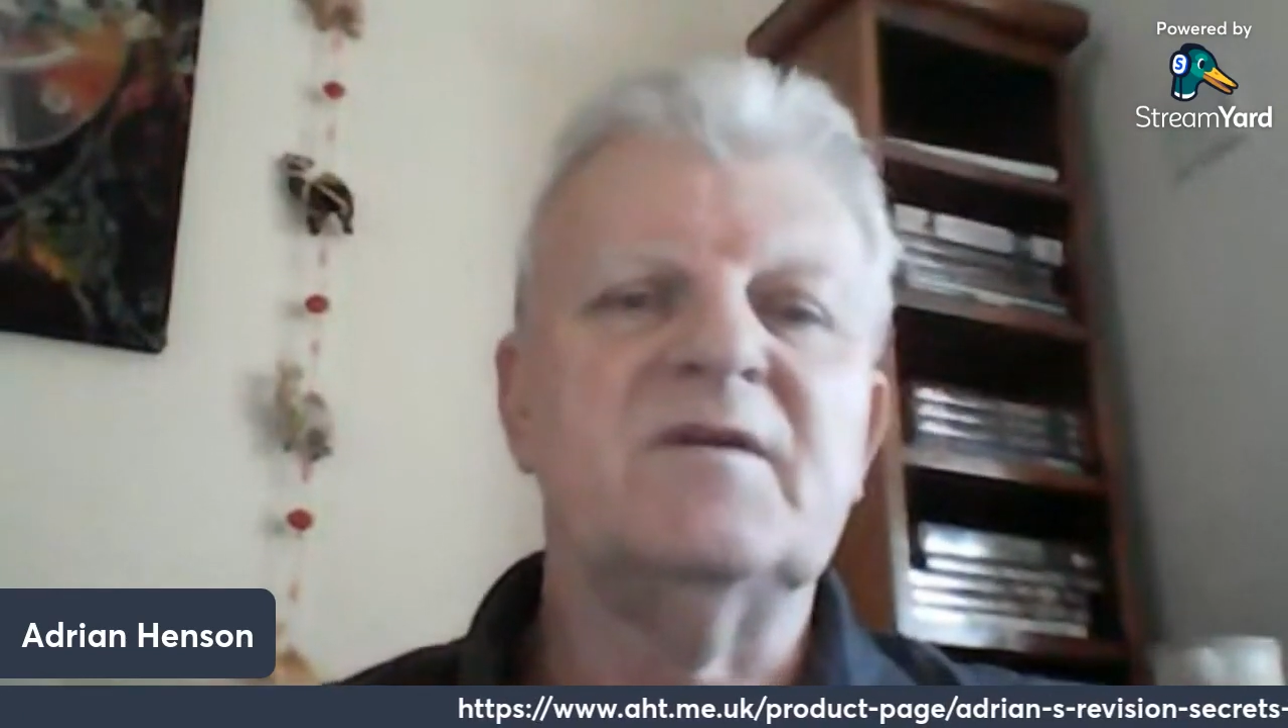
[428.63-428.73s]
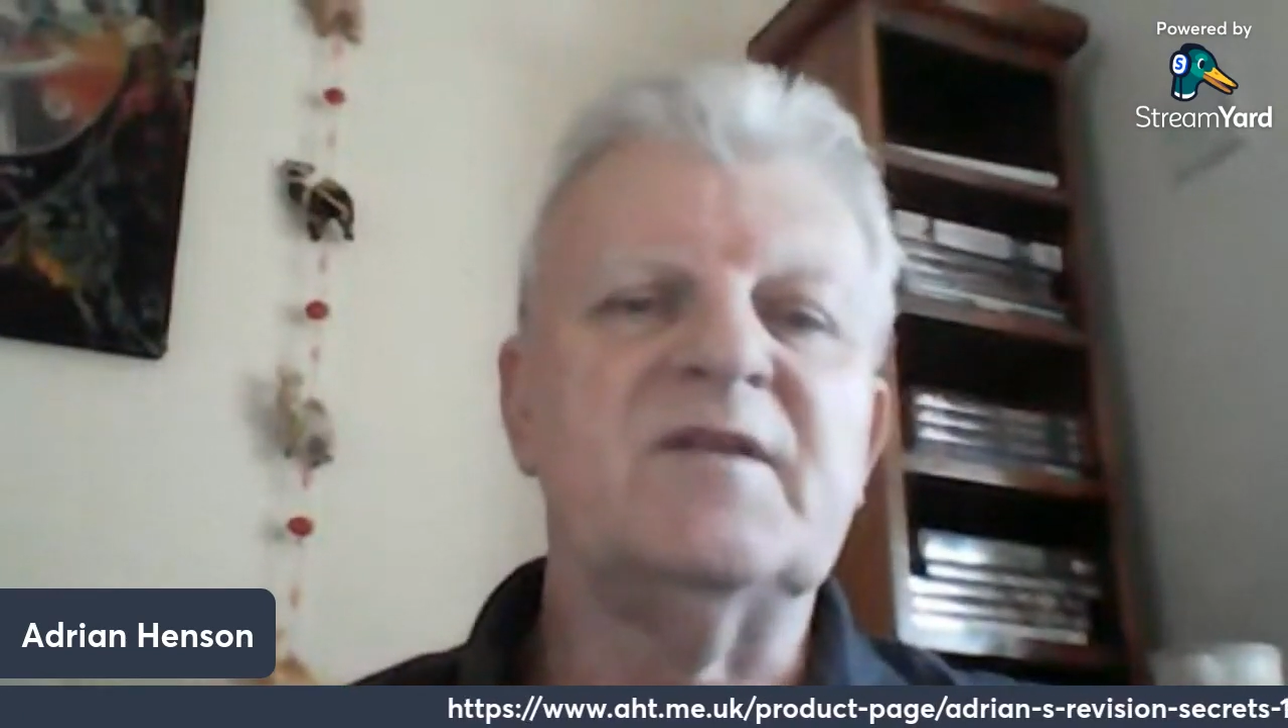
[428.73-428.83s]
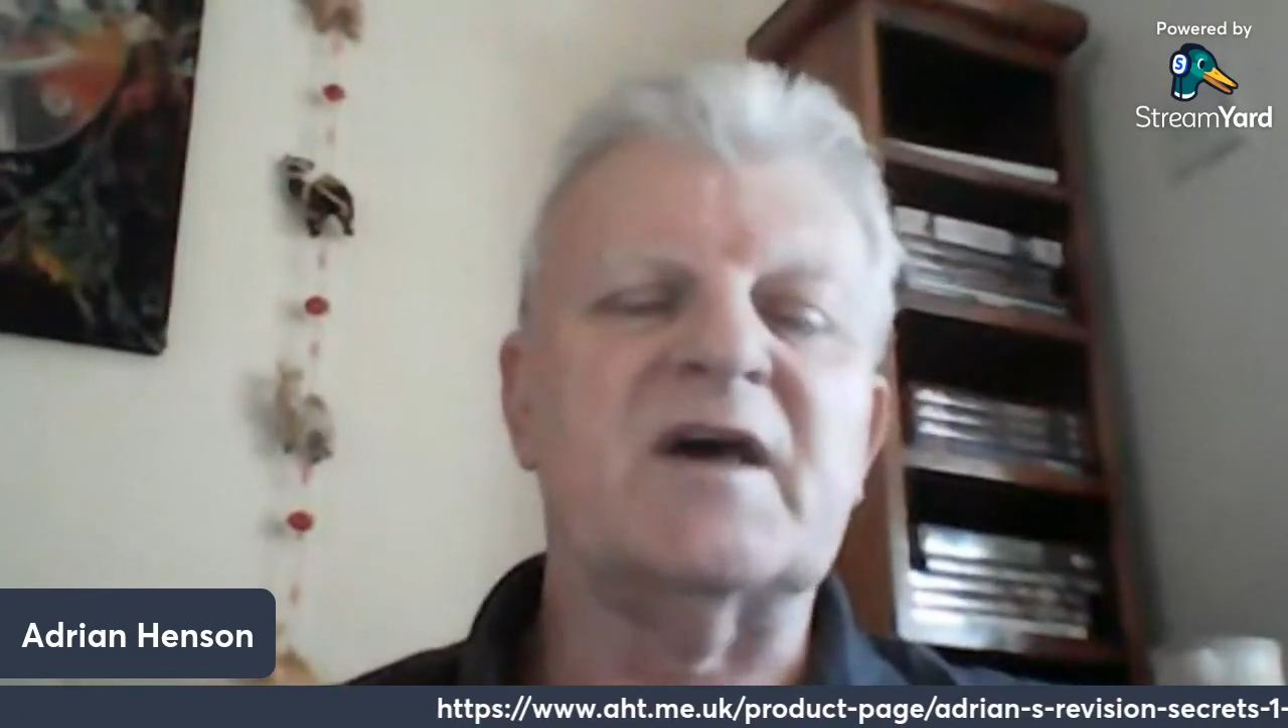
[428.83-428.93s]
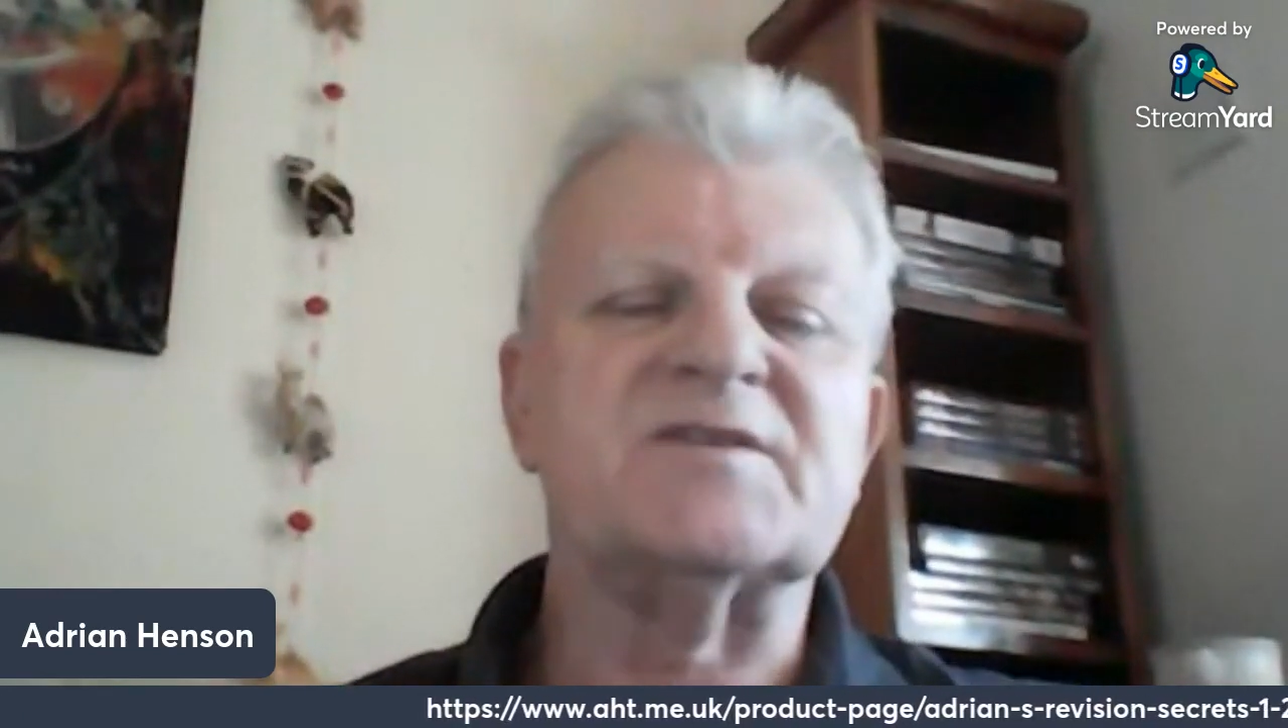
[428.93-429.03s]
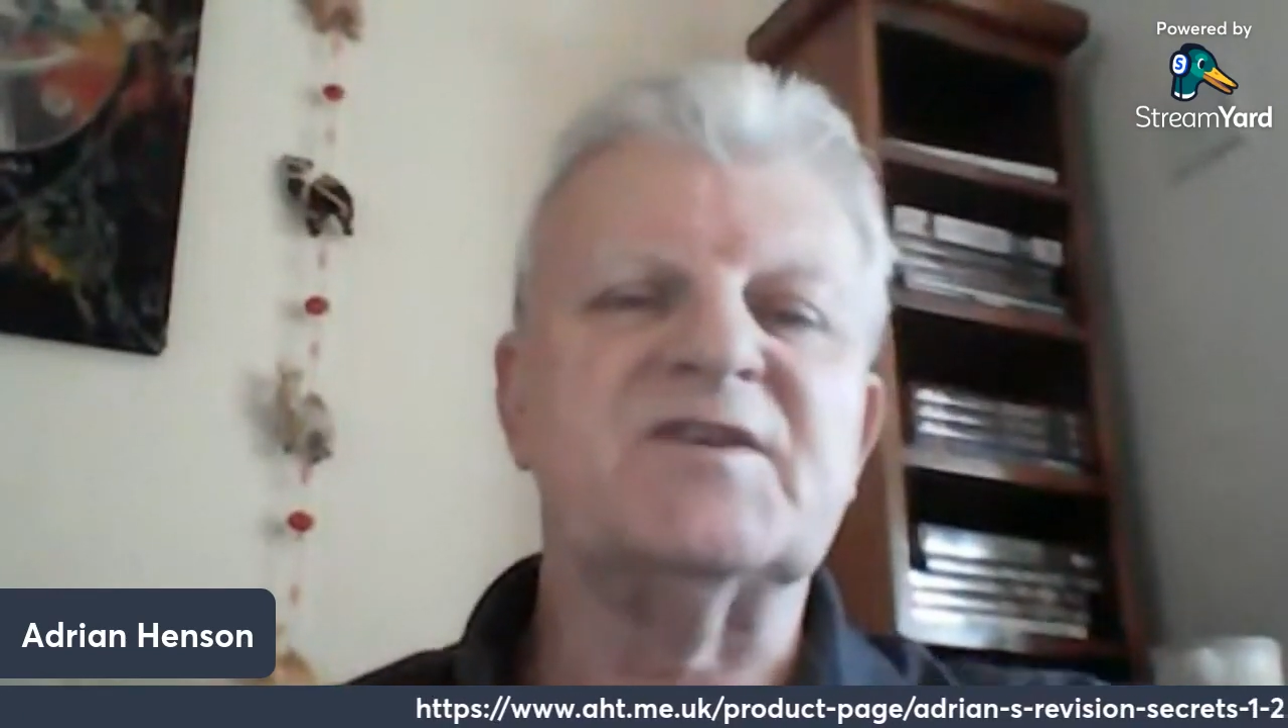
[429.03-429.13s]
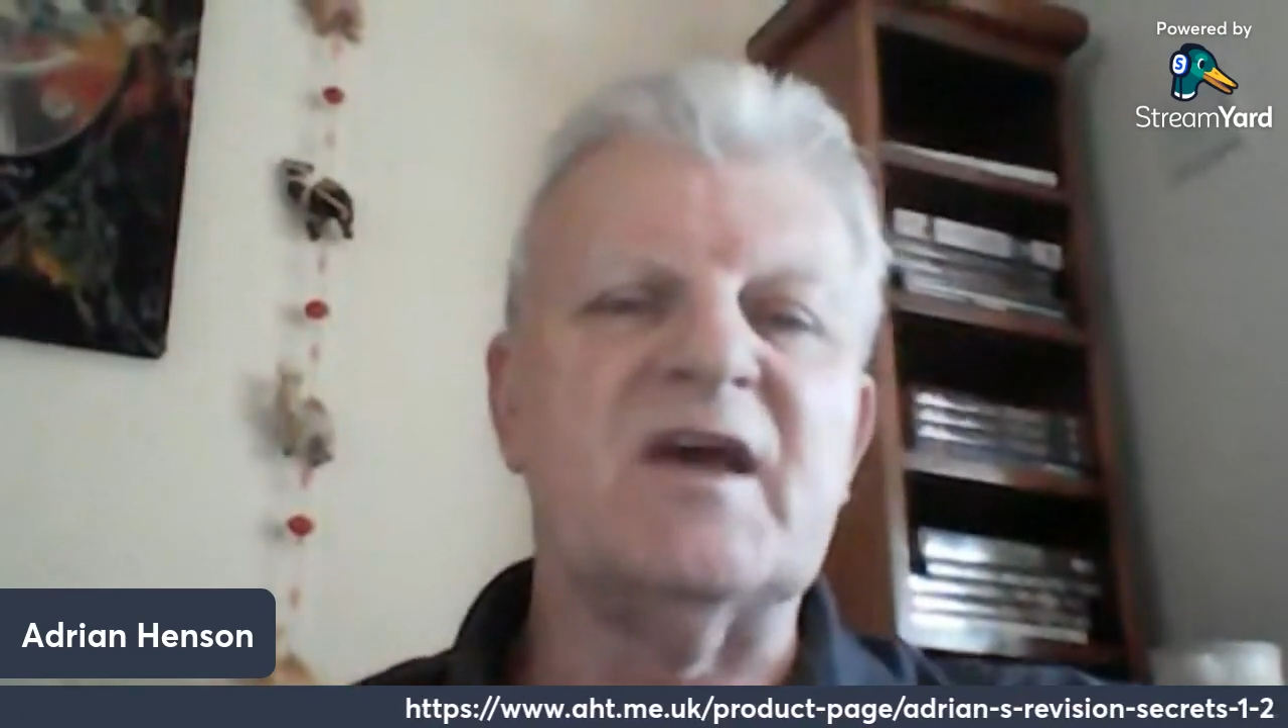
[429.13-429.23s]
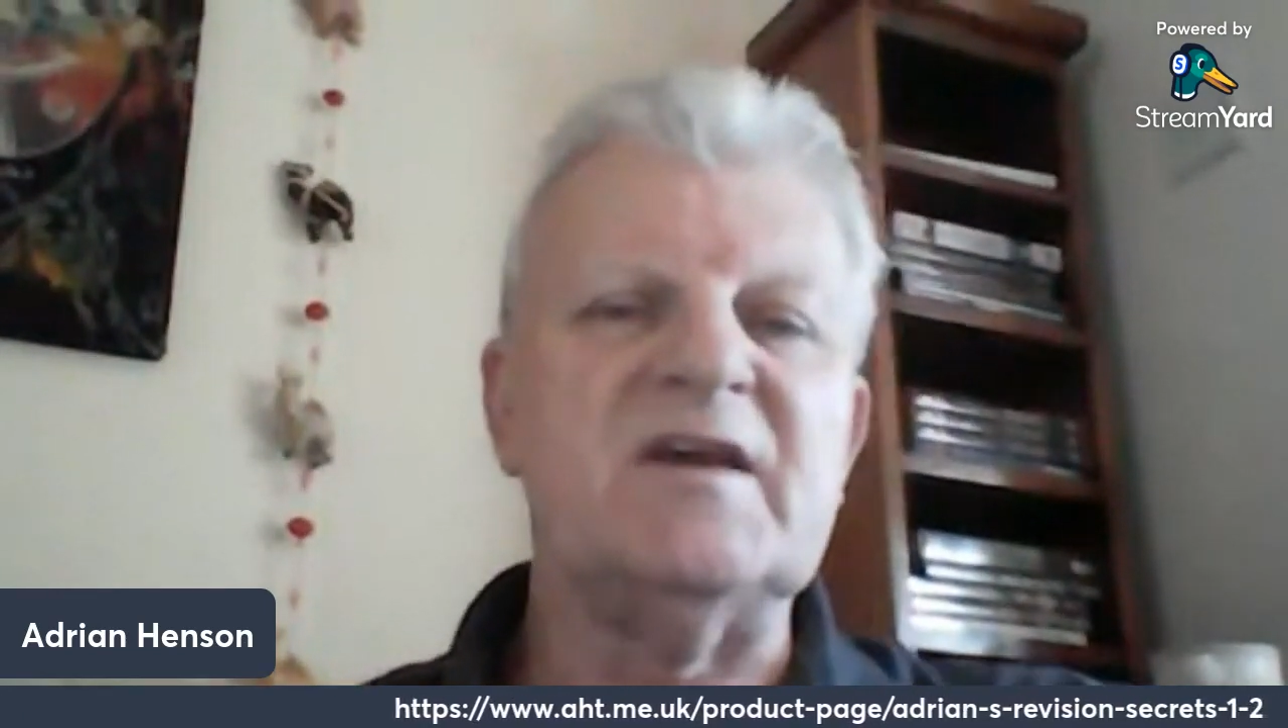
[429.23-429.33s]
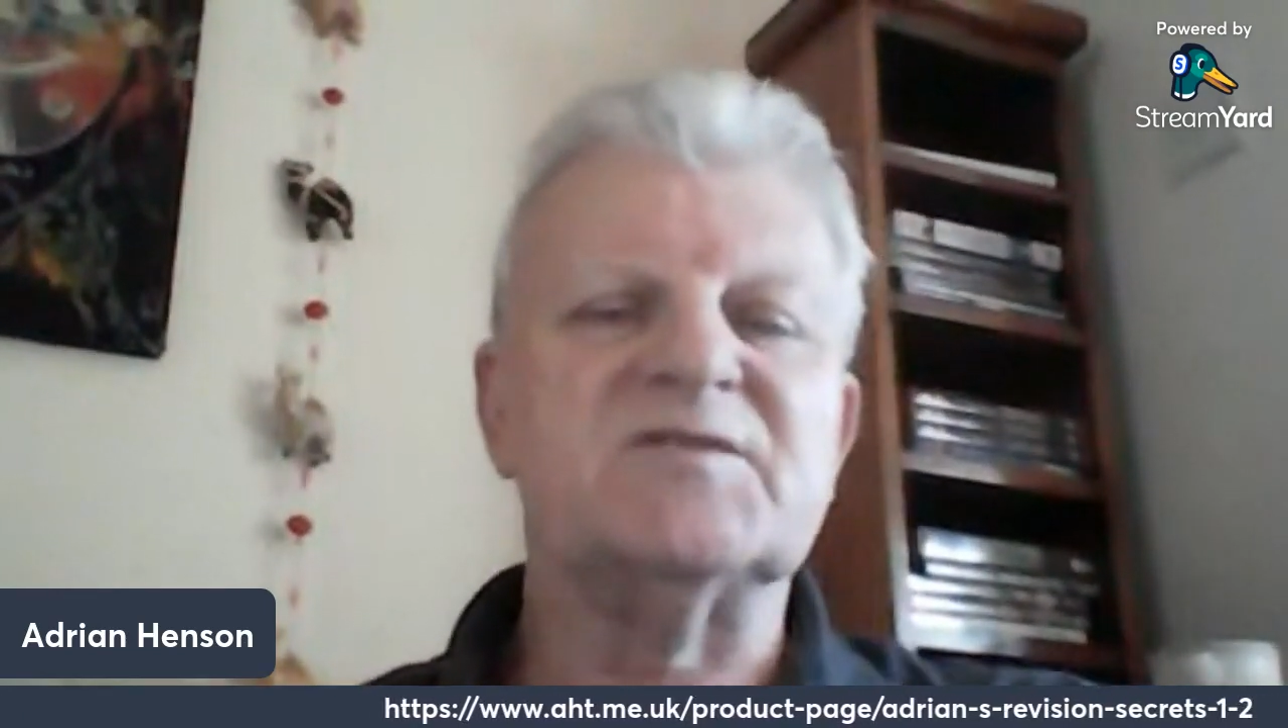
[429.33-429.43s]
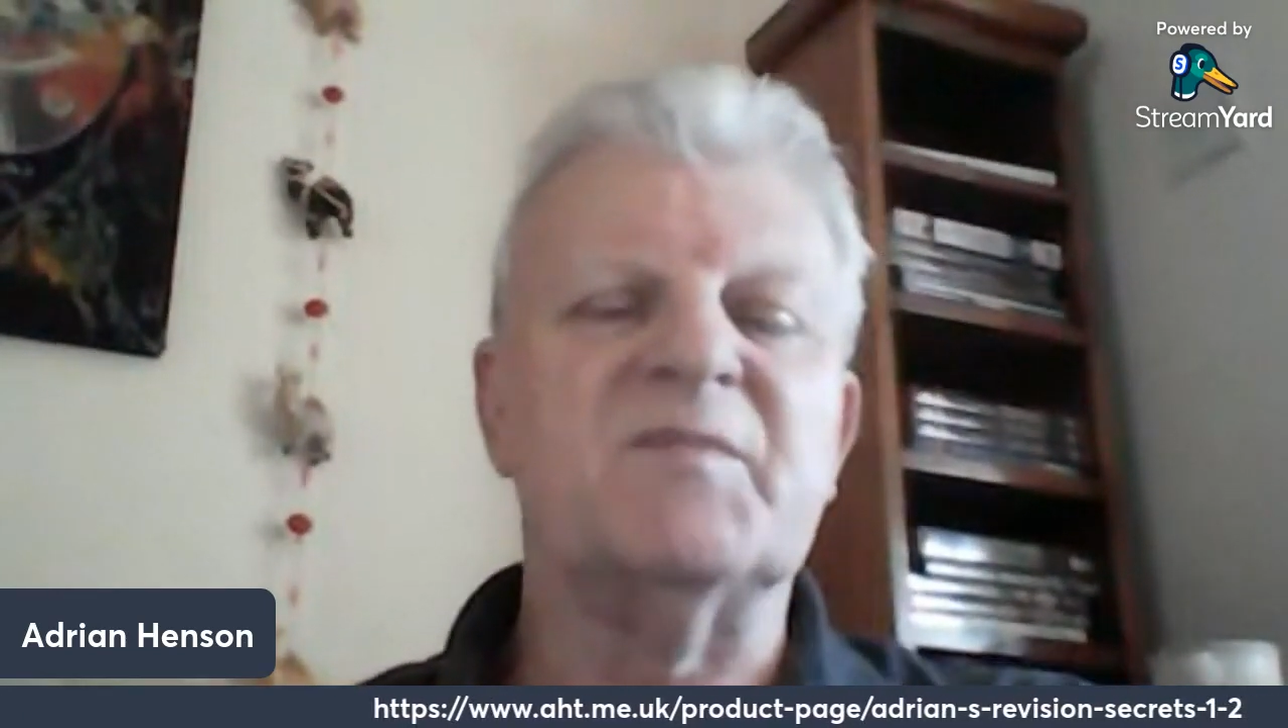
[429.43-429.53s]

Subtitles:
that's an 8